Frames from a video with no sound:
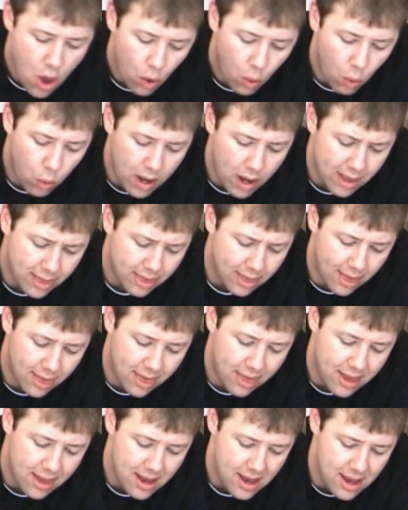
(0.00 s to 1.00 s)
with
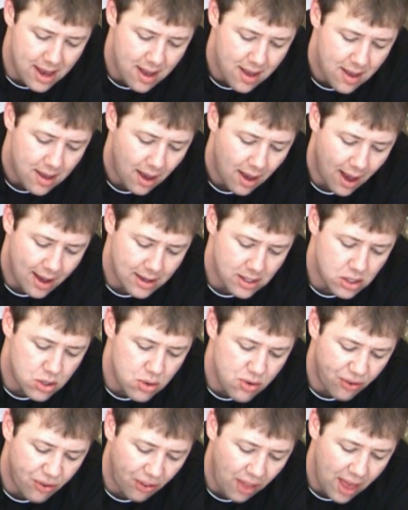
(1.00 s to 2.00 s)
the
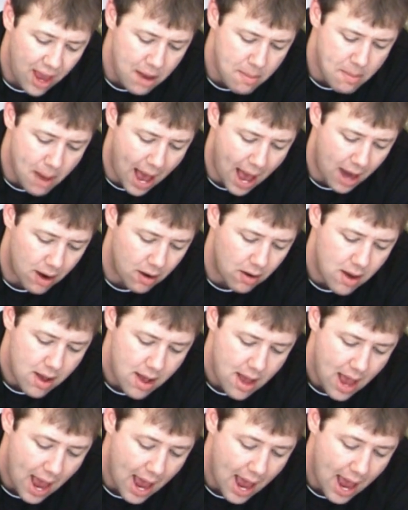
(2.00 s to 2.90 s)
souffle batter,